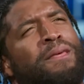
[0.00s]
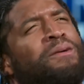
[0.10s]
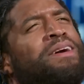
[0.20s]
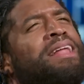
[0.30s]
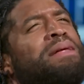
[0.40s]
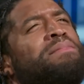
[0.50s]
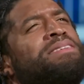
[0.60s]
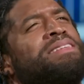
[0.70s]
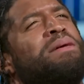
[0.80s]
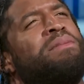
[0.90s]
okay, let
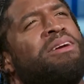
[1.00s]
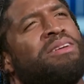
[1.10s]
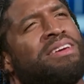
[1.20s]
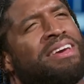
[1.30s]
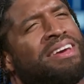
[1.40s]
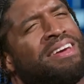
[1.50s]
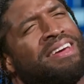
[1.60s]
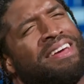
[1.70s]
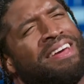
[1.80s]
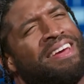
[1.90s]
me hear it again.
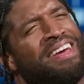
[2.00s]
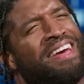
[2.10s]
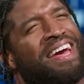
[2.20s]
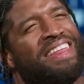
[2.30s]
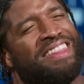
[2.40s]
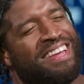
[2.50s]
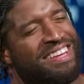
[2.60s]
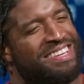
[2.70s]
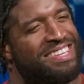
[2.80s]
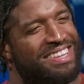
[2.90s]

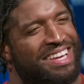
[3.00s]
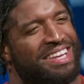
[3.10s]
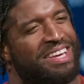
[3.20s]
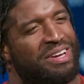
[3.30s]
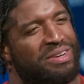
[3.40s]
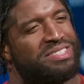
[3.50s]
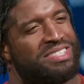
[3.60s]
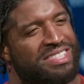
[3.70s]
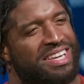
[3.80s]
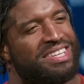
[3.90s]
And then he goes
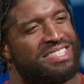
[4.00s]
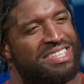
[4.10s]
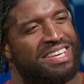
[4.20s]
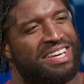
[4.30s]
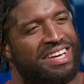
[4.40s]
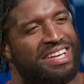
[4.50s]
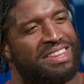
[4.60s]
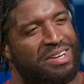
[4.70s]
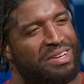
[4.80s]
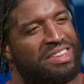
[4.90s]
and says the
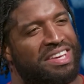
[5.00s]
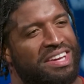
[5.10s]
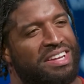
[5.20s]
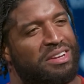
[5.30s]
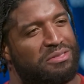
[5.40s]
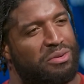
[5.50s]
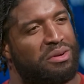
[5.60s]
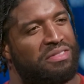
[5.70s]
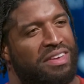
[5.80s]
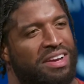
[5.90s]
third thing and then the
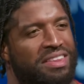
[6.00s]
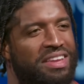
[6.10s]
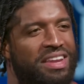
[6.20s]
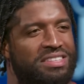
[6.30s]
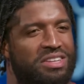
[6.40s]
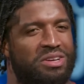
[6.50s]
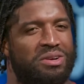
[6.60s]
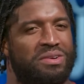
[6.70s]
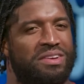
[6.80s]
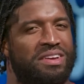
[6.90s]
fourth thing. And then next thing I
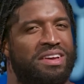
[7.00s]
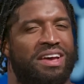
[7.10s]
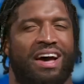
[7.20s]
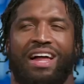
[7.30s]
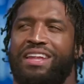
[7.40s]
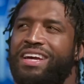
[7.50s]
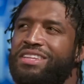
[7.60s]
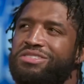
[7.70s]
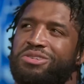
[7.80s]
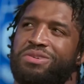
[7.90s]
know, I look at
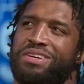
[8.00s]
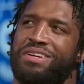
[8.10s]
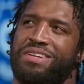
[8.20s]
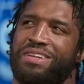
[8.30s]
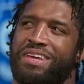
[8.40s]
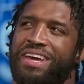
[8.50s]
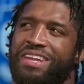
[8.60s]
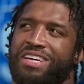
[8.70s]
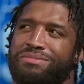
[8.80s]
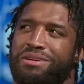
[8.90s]
the screen,
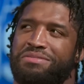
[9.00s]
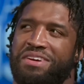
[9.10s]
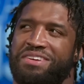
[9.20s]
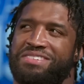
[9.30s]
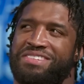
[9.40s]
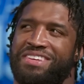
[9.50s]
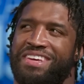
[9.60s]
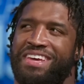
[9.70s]
and there's my face.